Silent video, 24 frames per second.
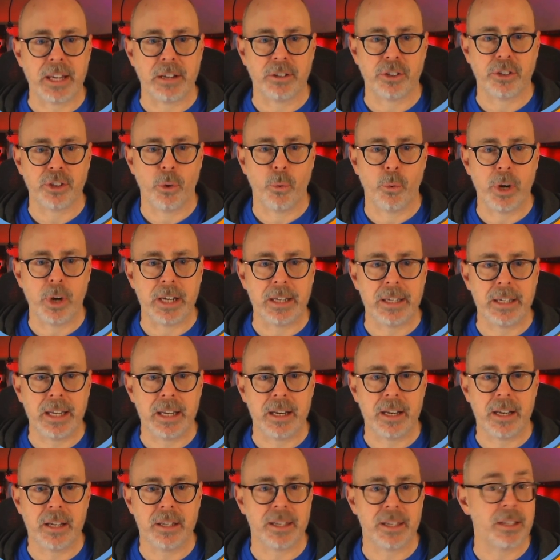So what it did
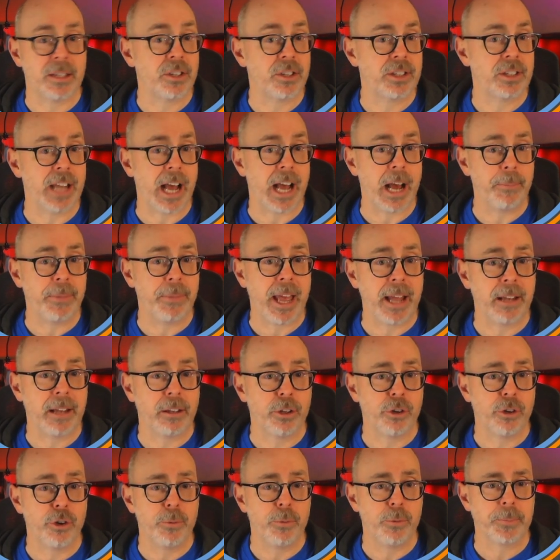is it stopped that
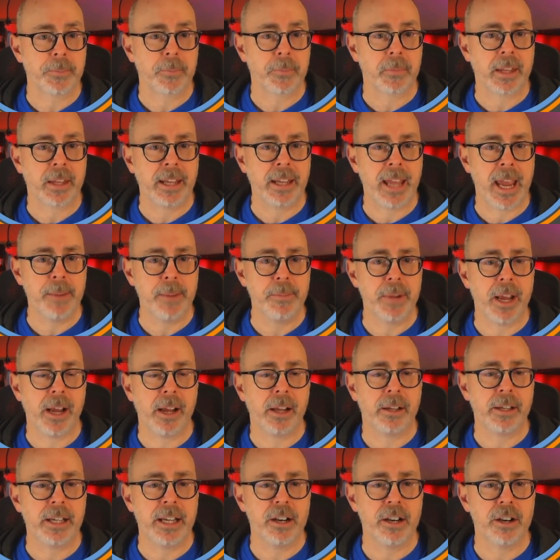loop, came
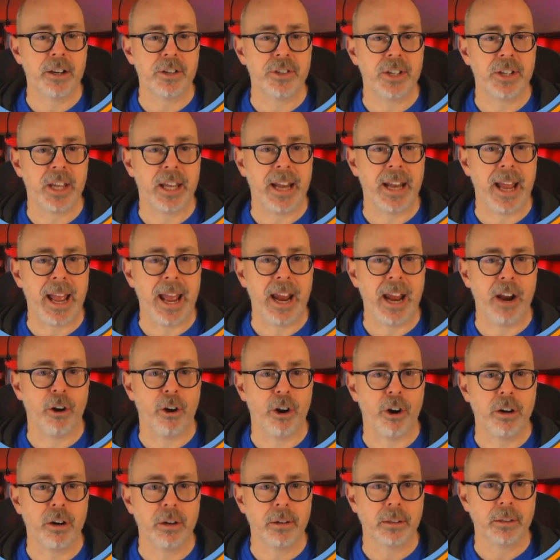down here, said
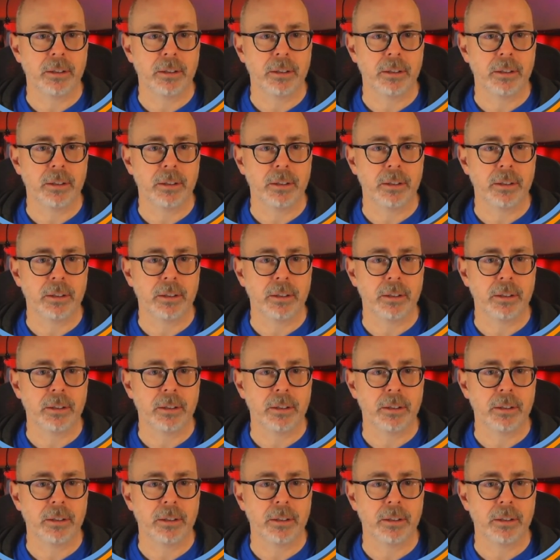error.